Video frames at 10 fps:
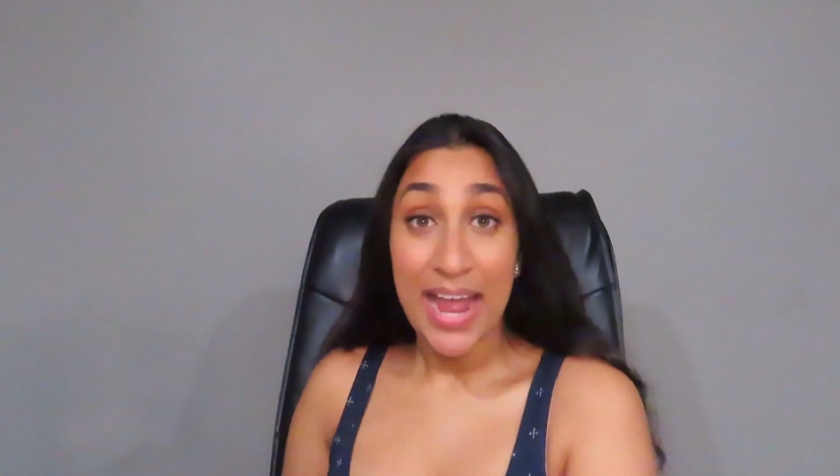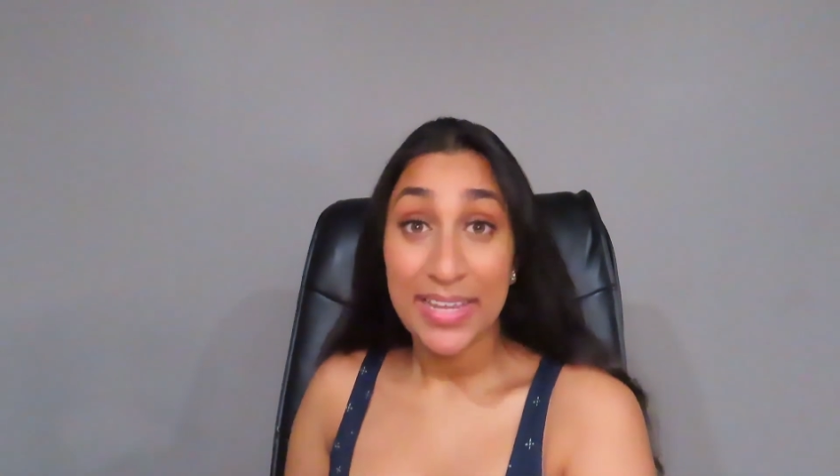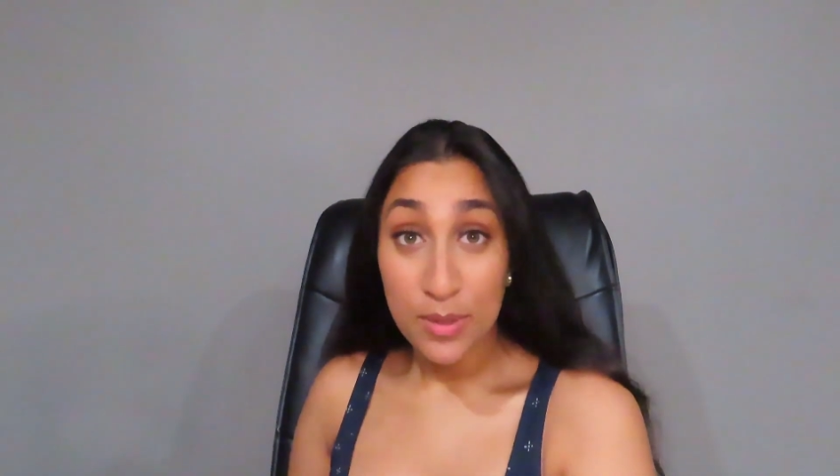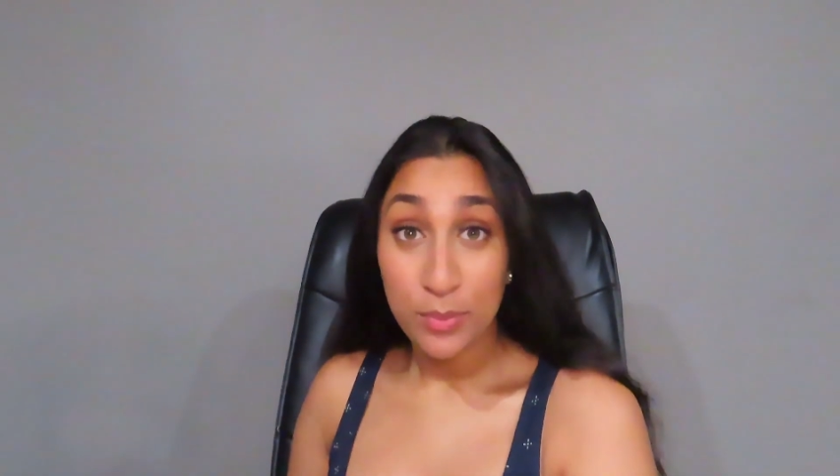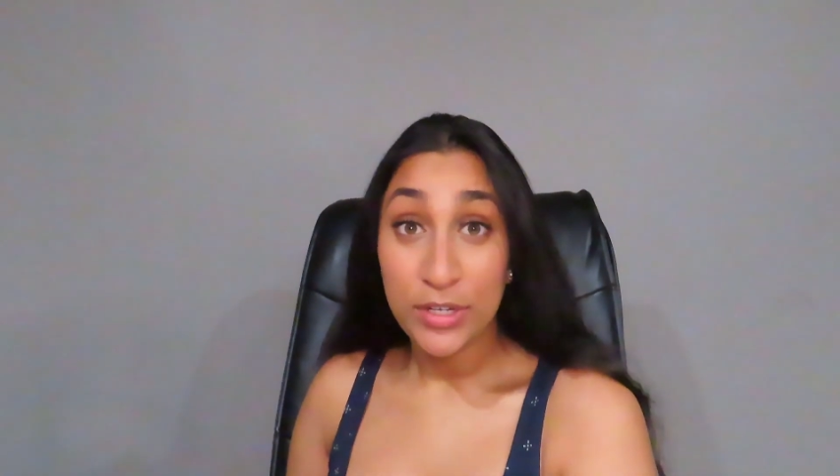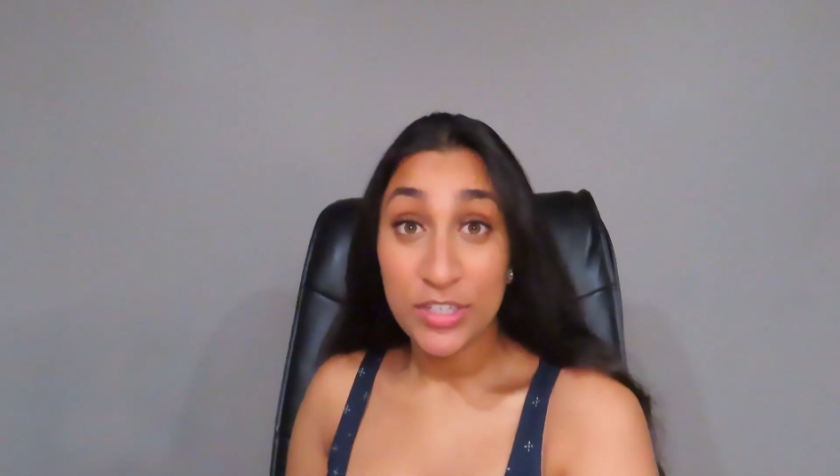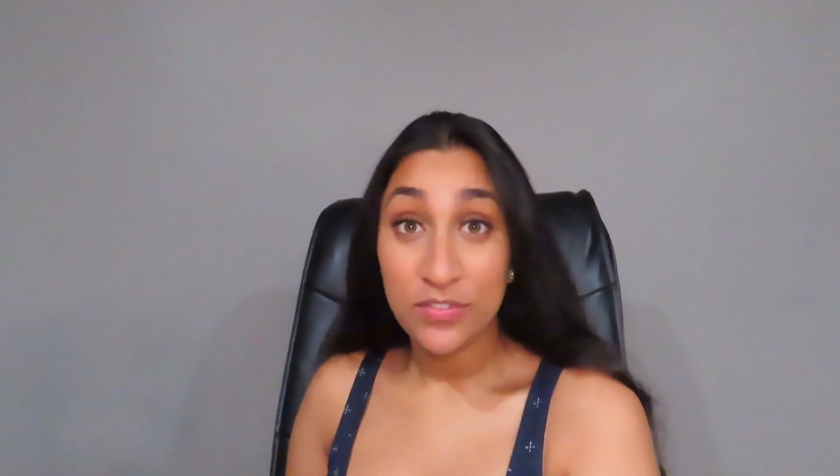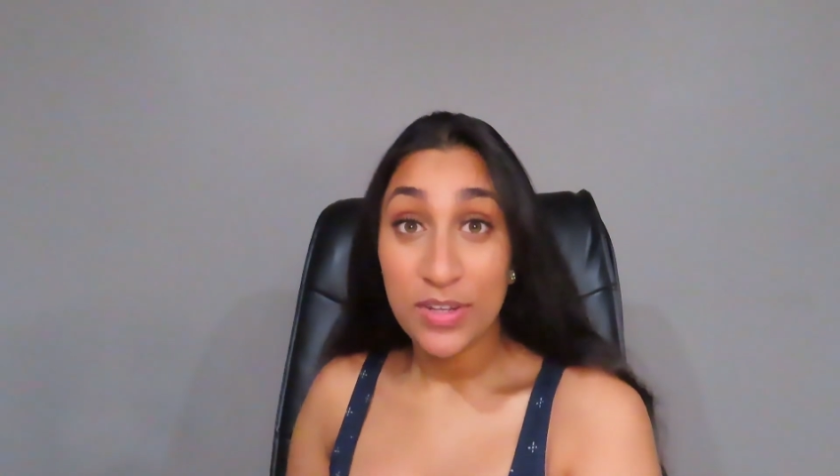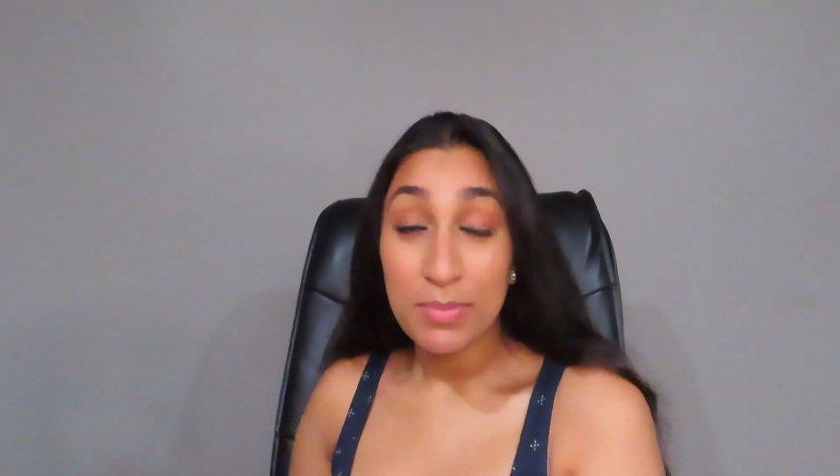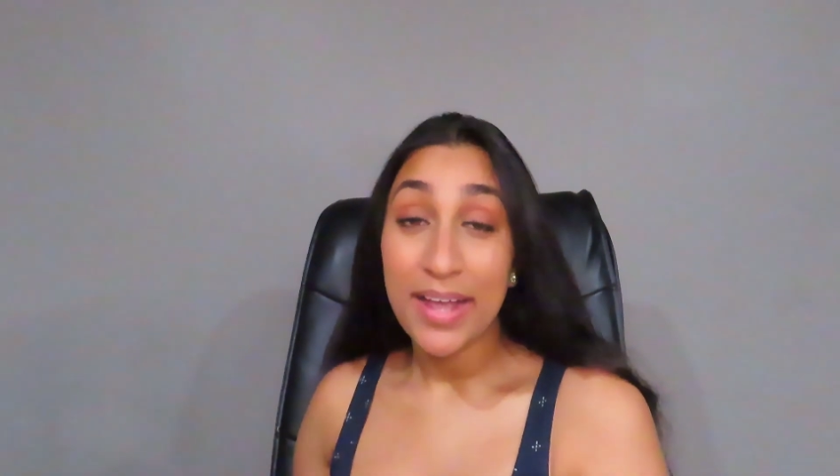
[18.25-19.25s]
I get pretty
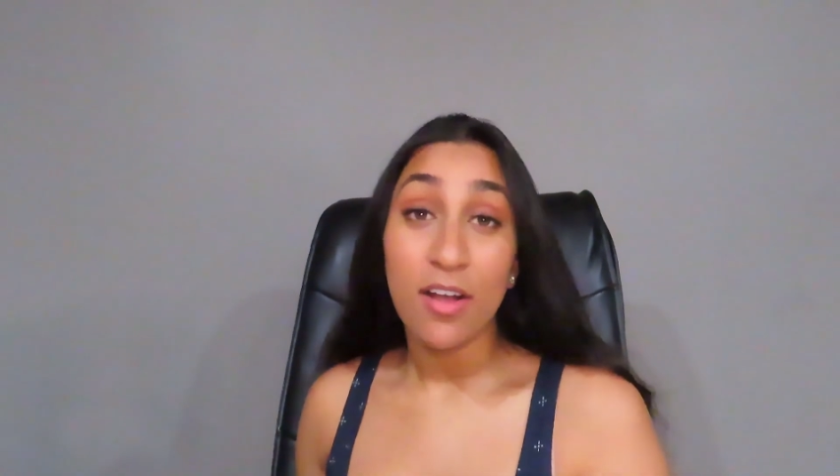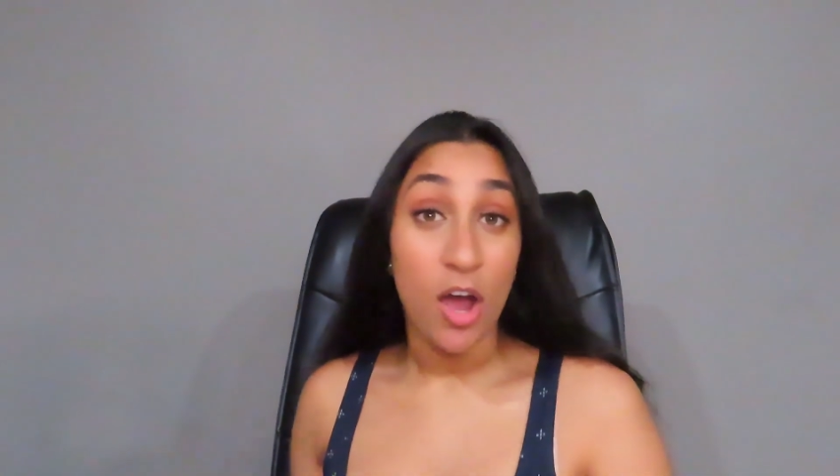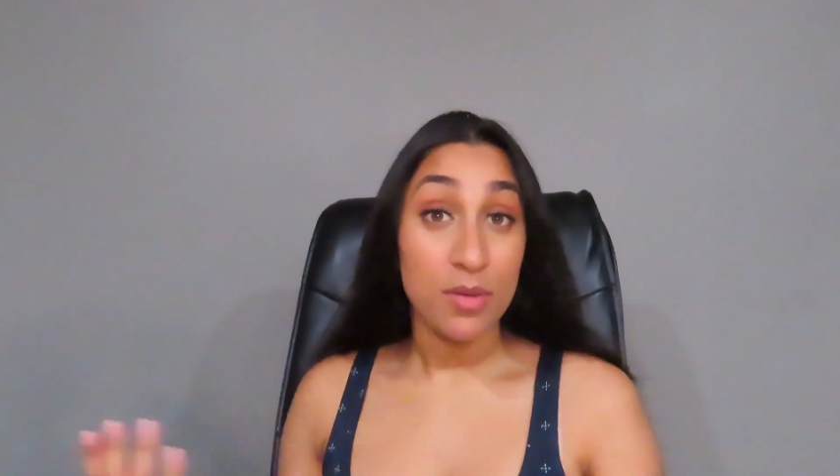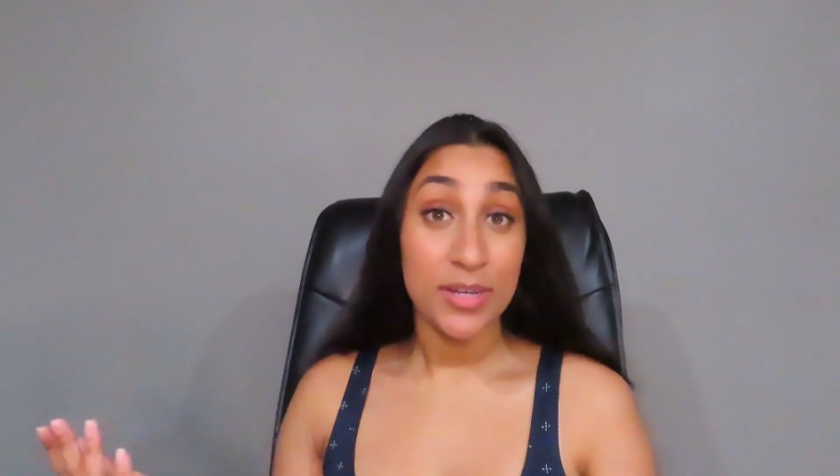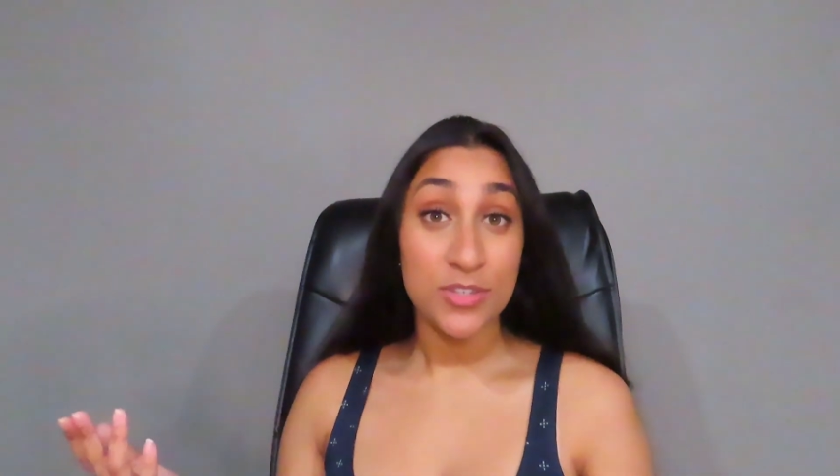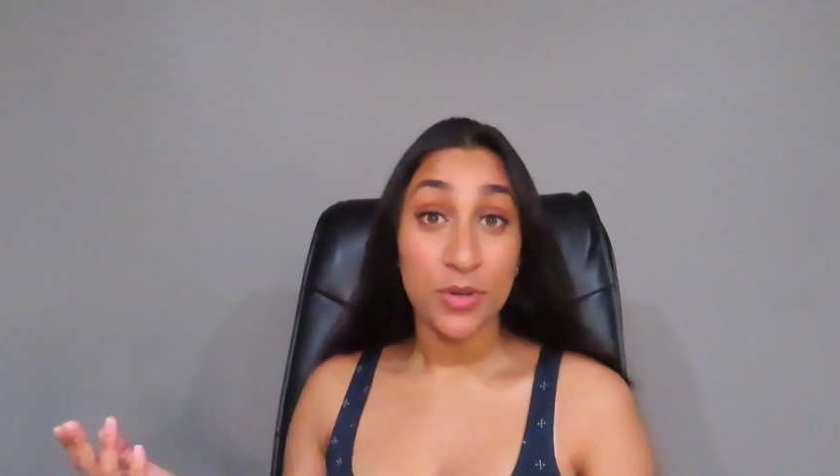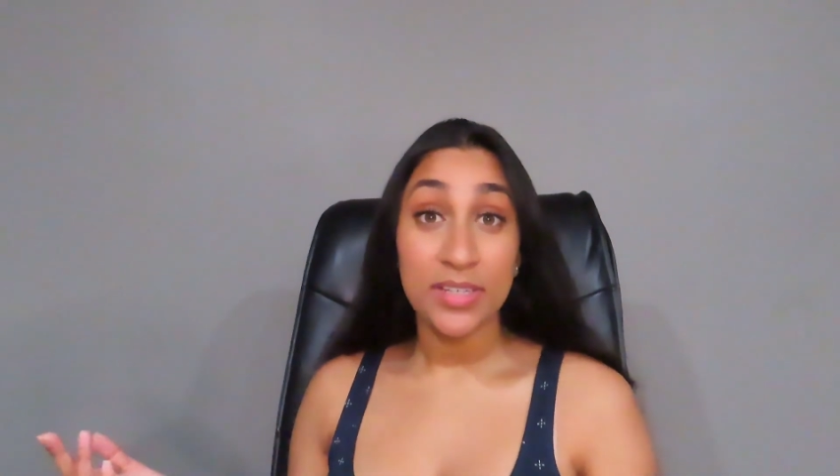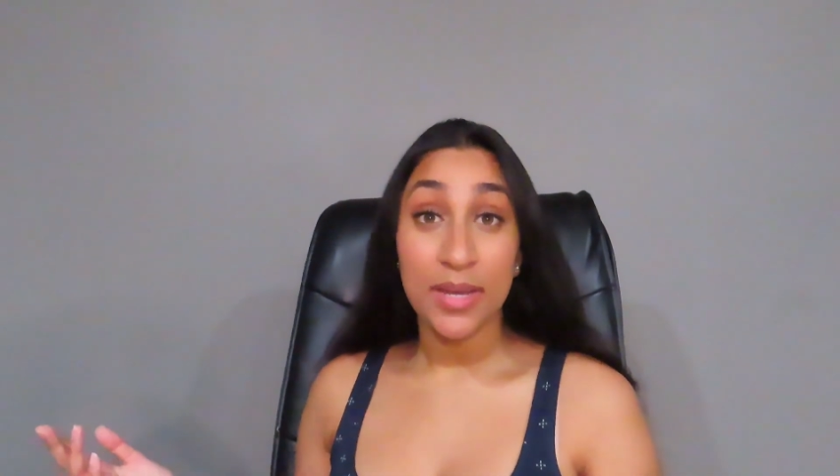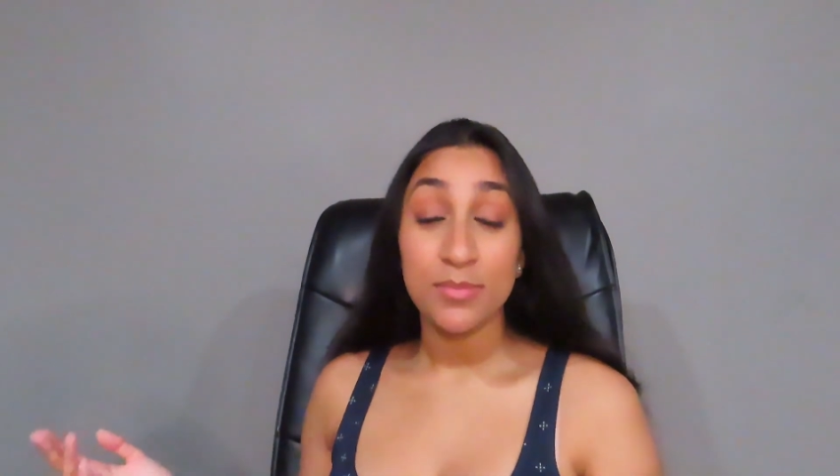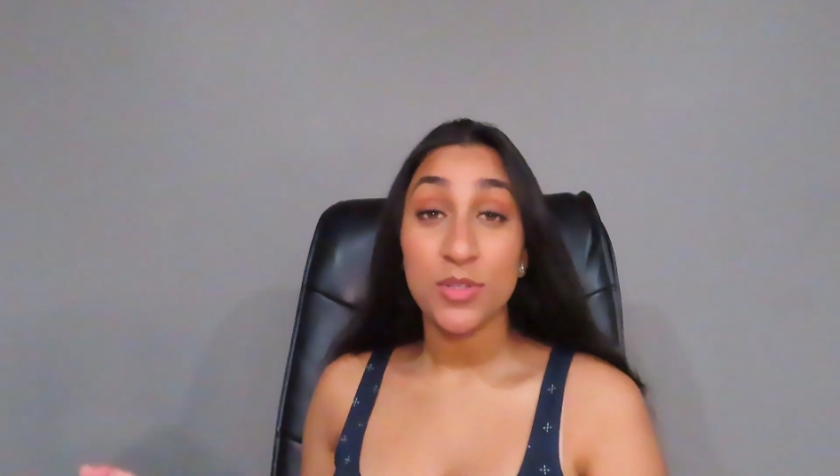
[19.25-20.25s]
good feedback on my story time,